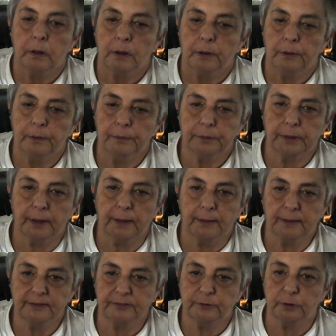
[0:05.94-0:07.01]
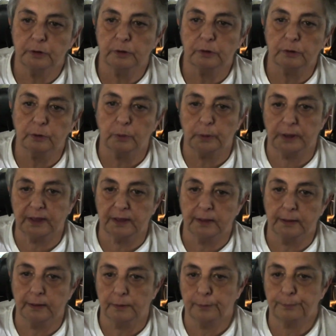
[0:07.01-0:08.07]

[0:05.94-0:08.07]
Okay, let's do a little quickie here.